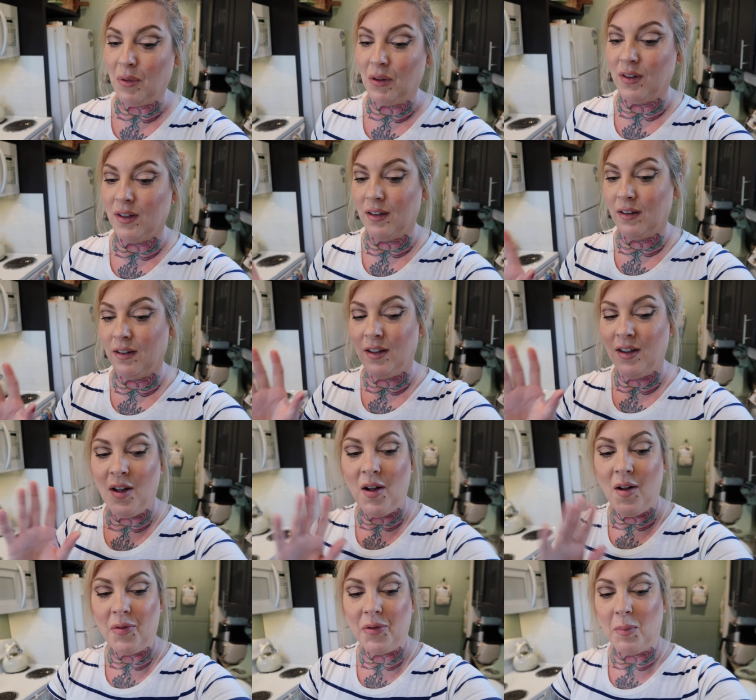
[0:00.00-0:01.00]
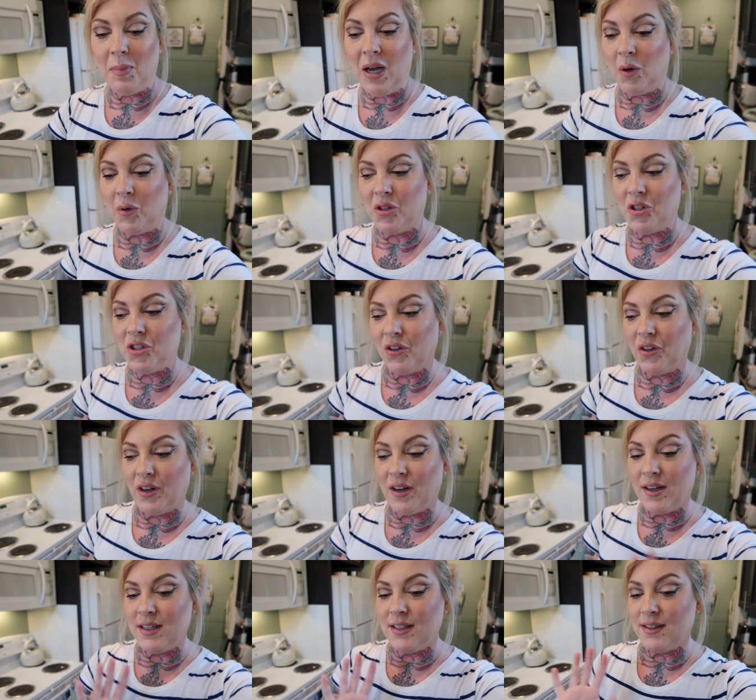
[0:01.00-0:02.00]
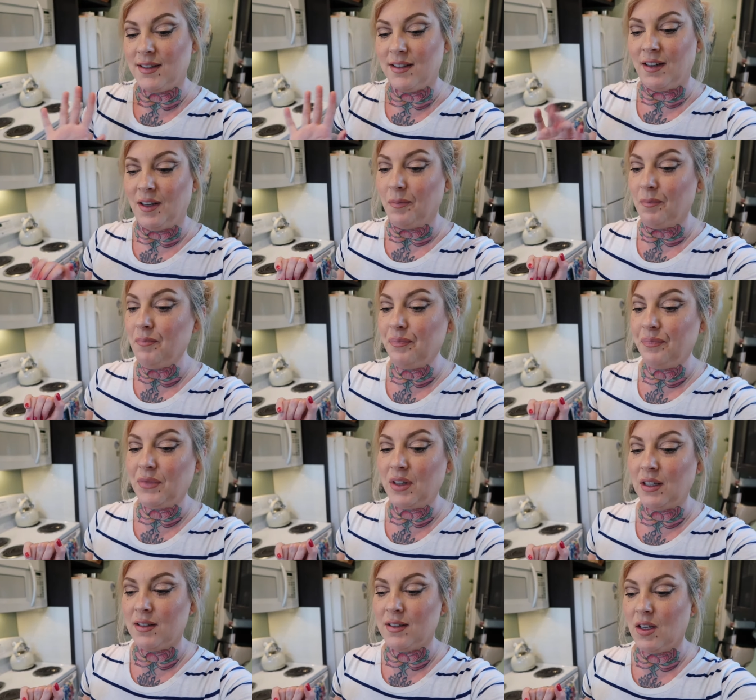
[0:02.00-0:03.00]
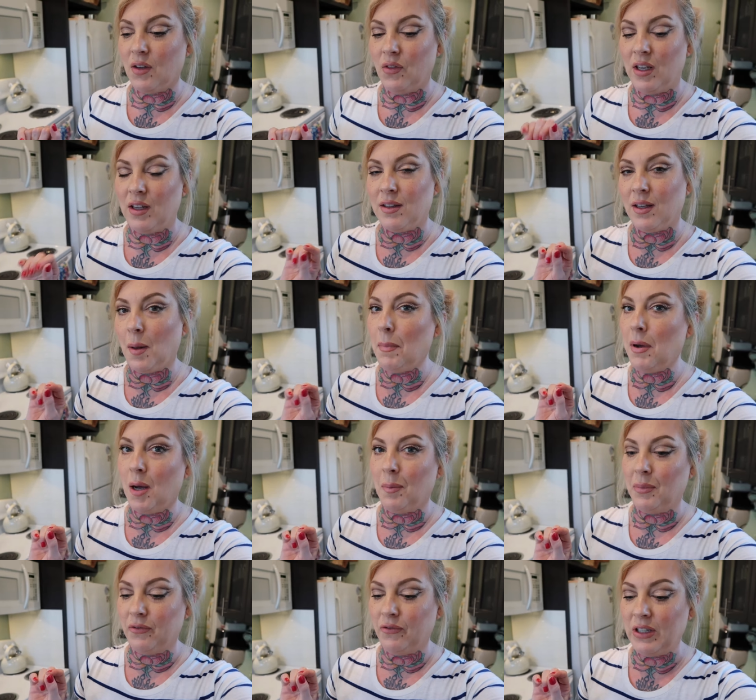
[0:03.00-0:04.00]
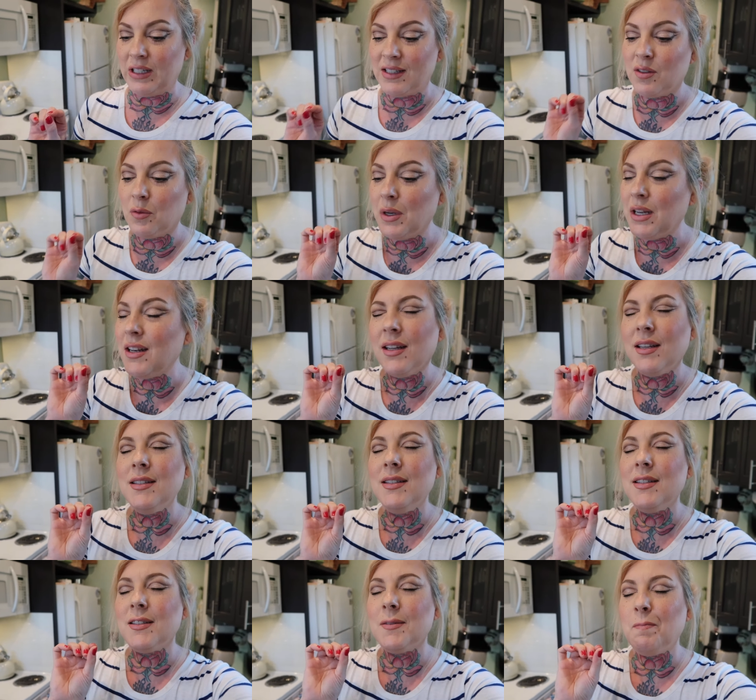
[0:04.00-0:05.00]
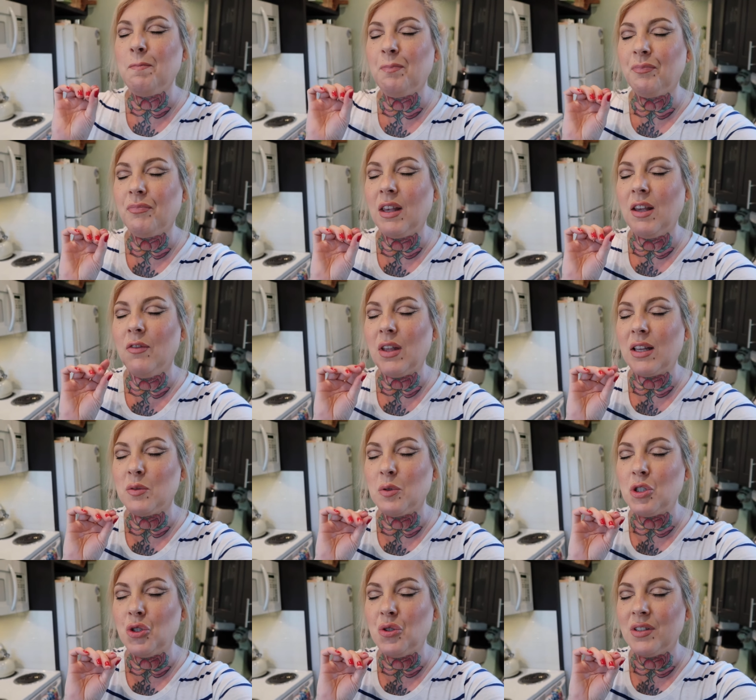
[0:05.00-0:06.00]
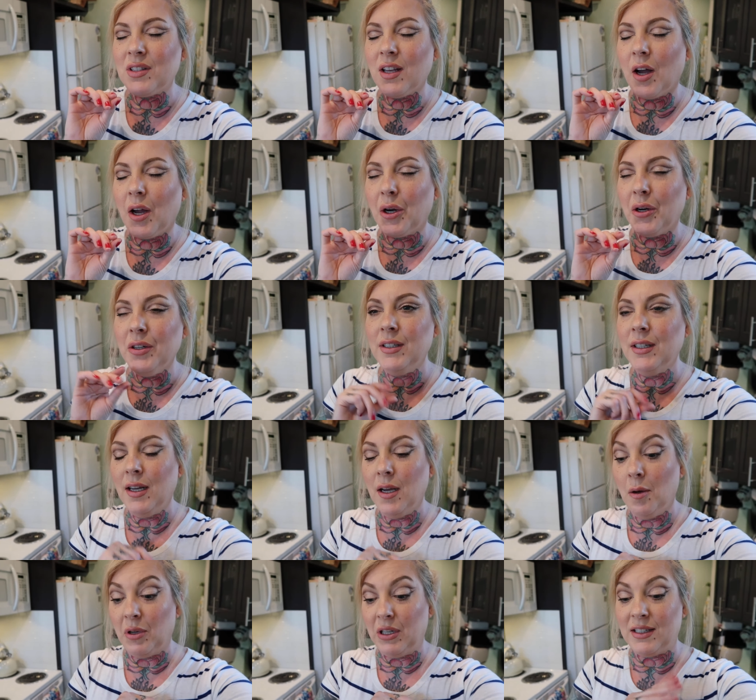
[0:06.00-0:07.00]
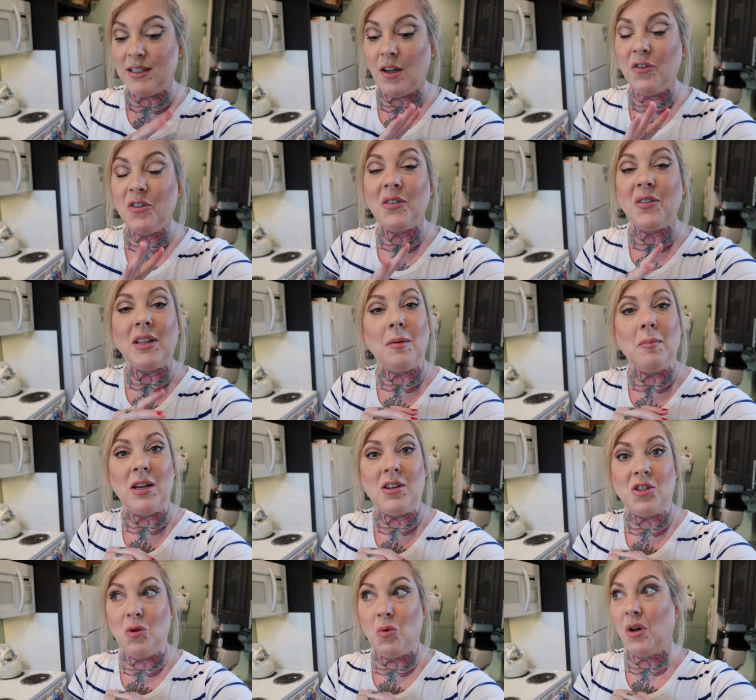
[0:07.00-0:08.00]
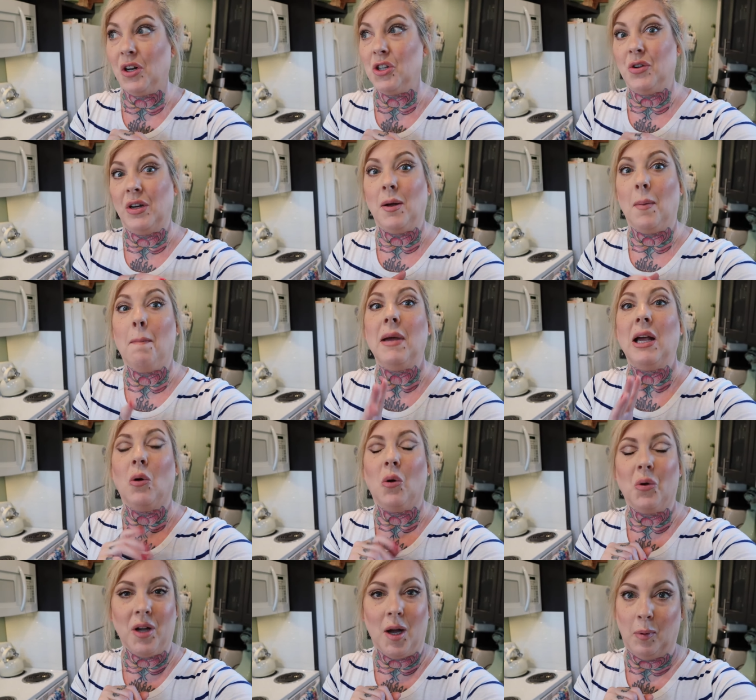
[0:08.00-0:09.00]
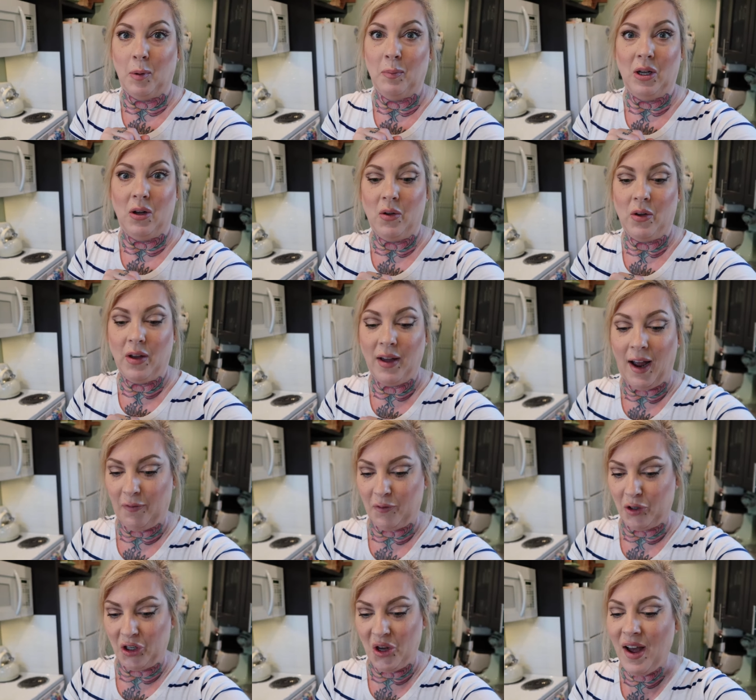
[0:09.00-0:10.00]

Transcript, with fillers: But then the powdered sugar icing is giving it that pop of sweetness if that's what you desire but it definitely makes you want to drink a big old cup of milk after you